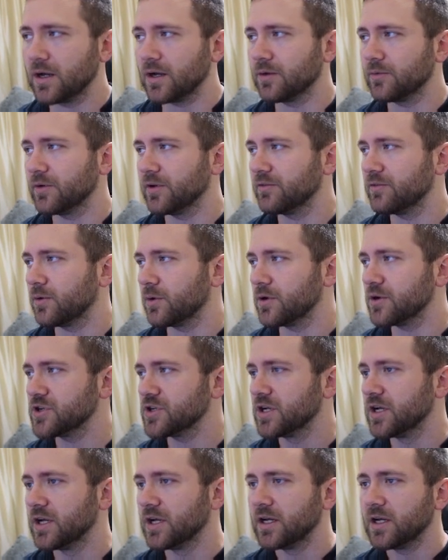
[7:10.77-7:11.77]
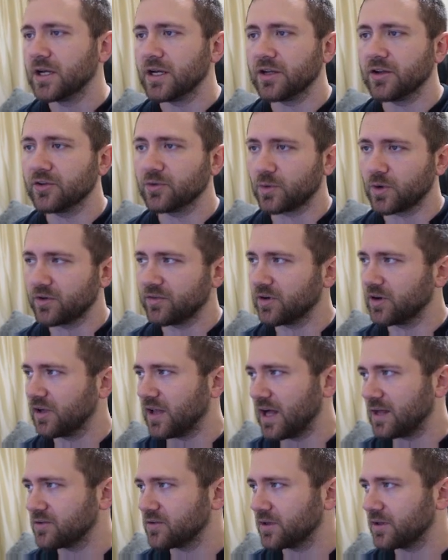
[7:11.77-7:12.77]
Reforged. It does work for
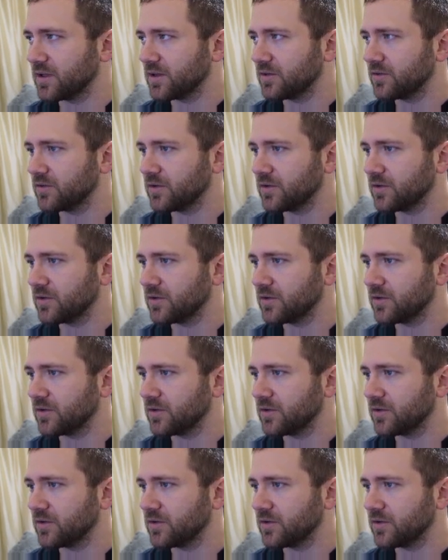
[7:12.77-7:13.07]
Classic, like I said,